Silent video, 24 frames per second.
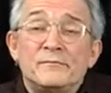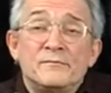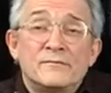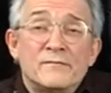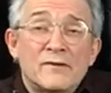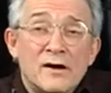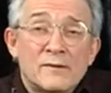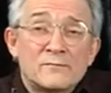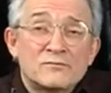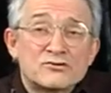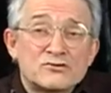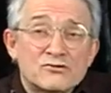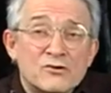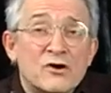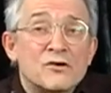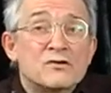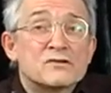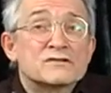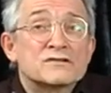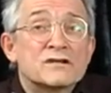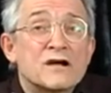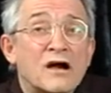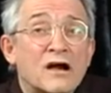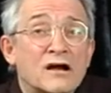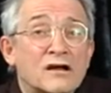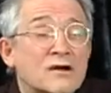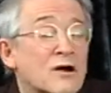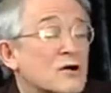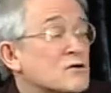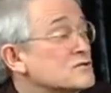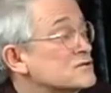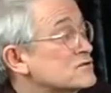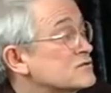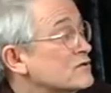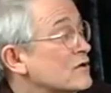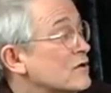upstrokes are
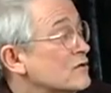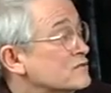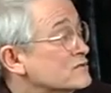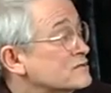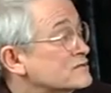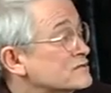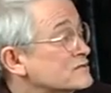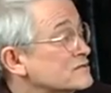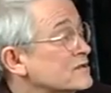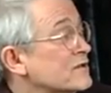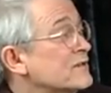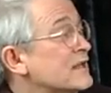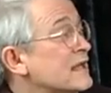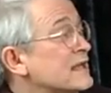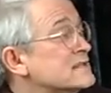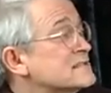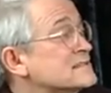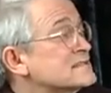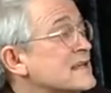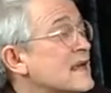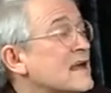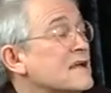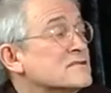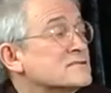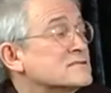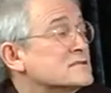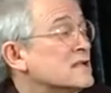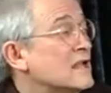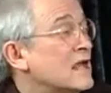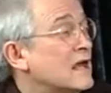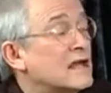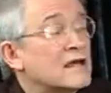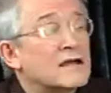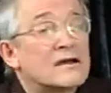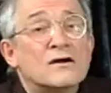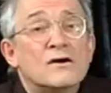ghost strokes. So that sounds
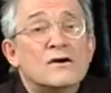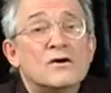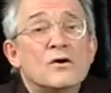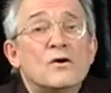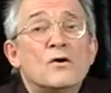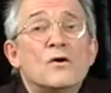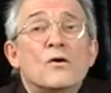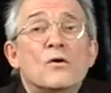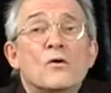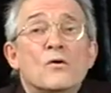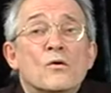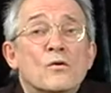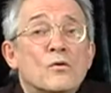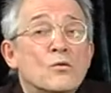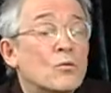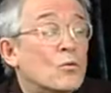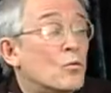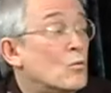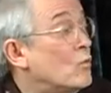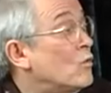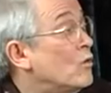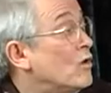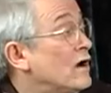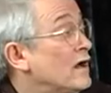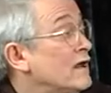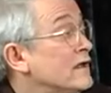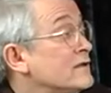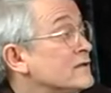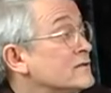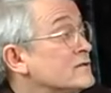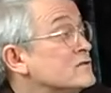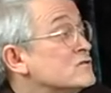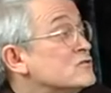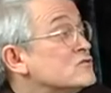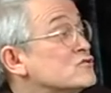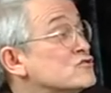like
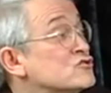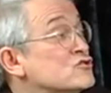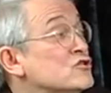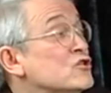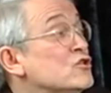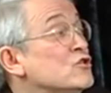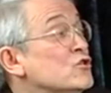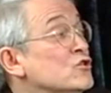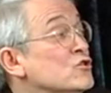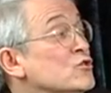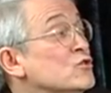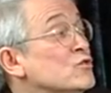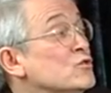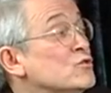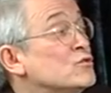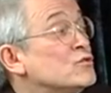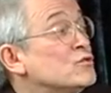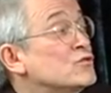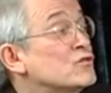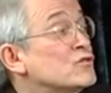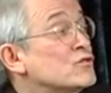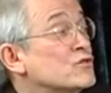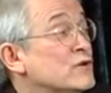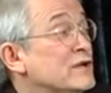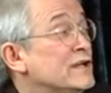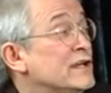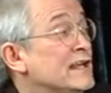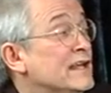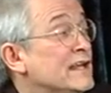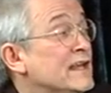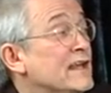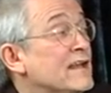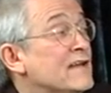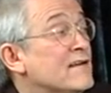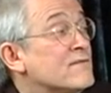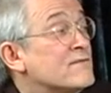1, 2,
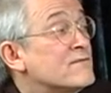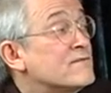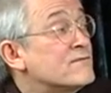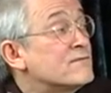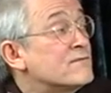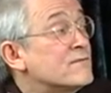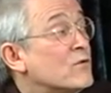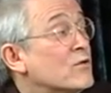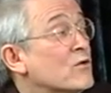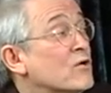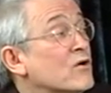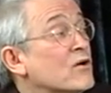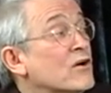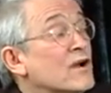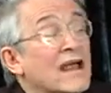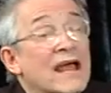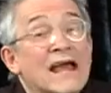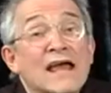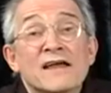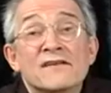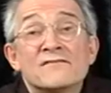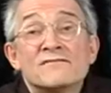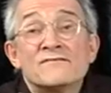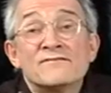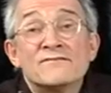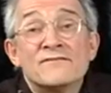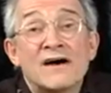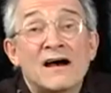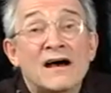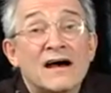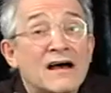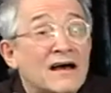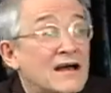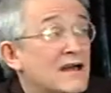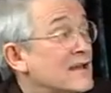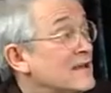3, 4, and
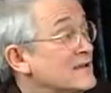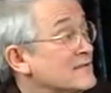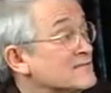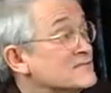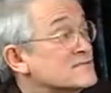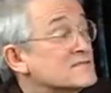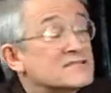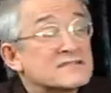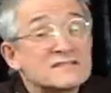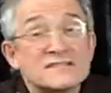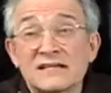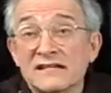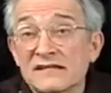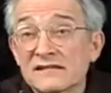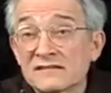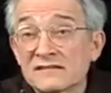5, 6.